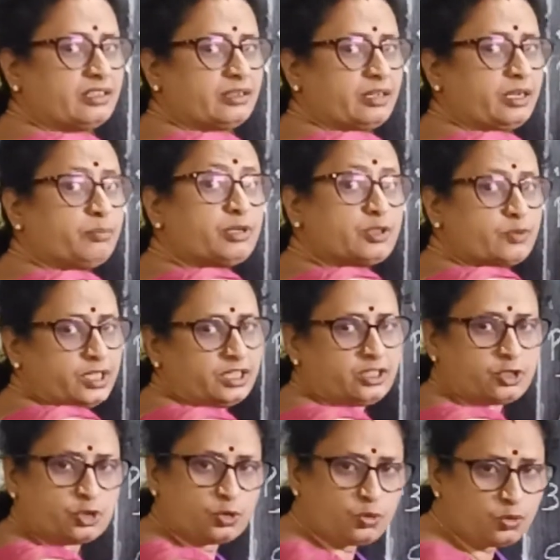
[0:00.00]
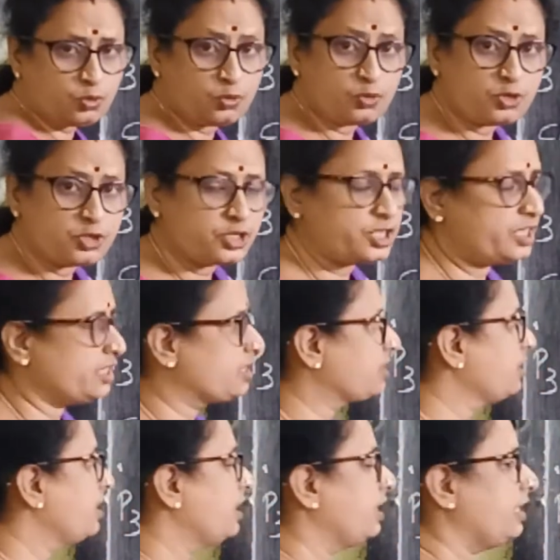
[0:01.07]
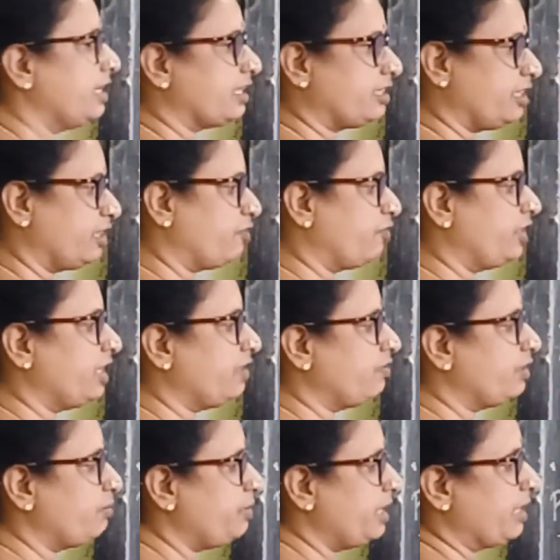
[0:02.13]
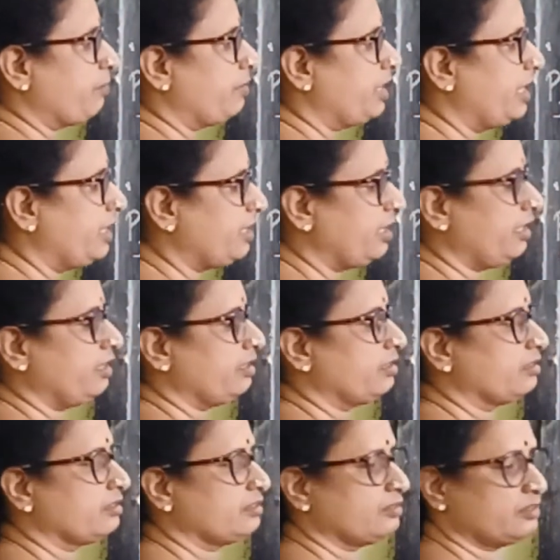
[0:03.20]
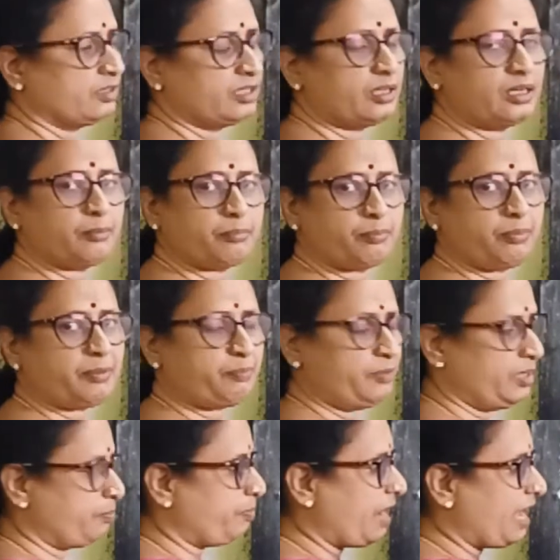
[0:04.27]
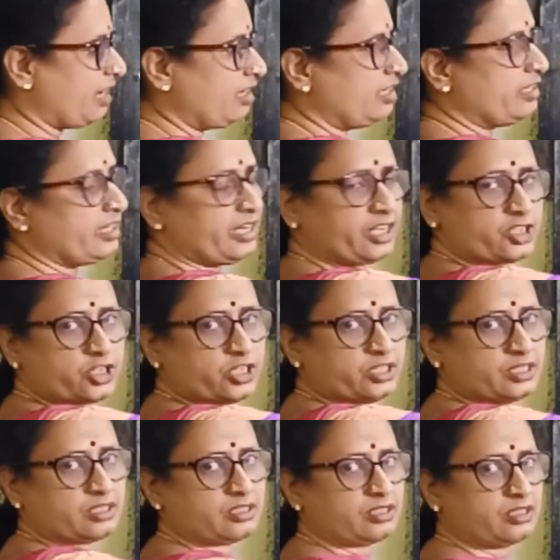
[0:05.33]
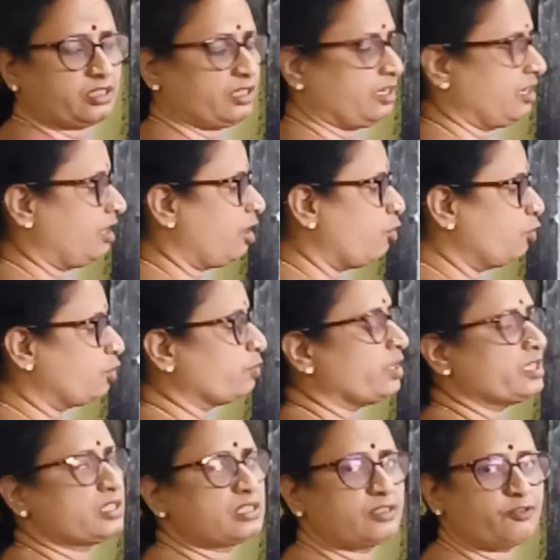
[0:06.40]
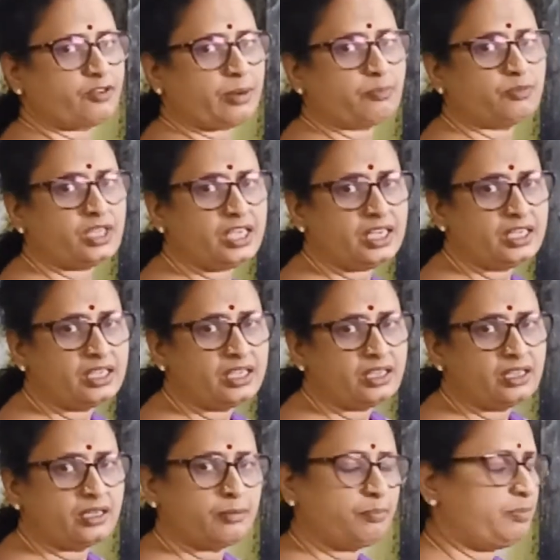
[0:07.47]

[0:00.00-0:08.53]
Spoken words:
in between the two sheets. Electric field will be emanating in parallel directions outwards from the